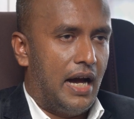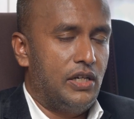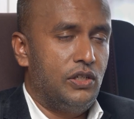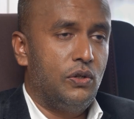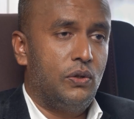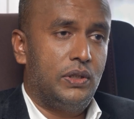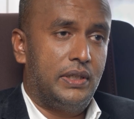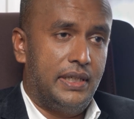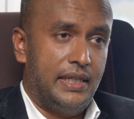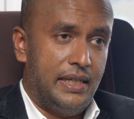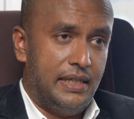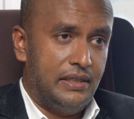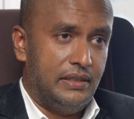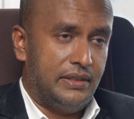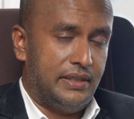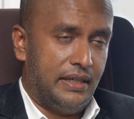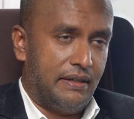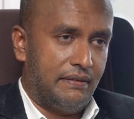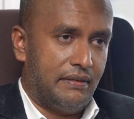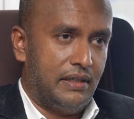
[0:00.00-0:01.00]
IoT in
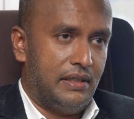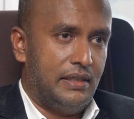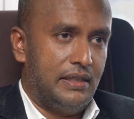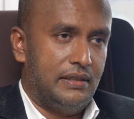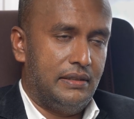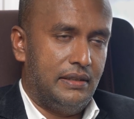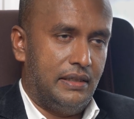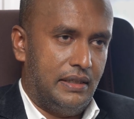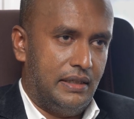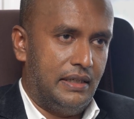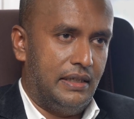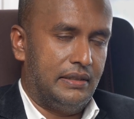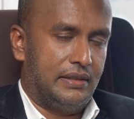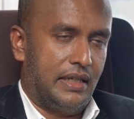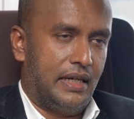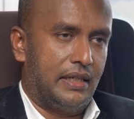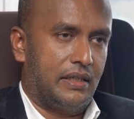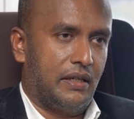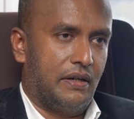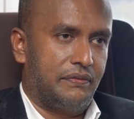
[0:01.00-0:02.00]
general,
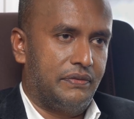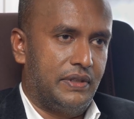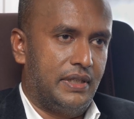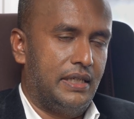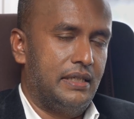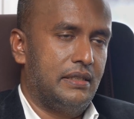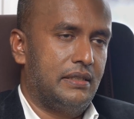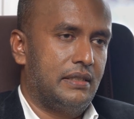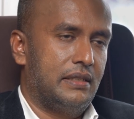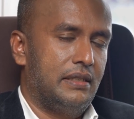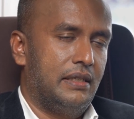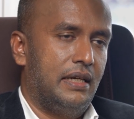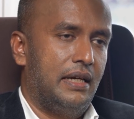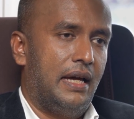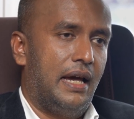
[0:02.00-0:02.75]
Internet of Things,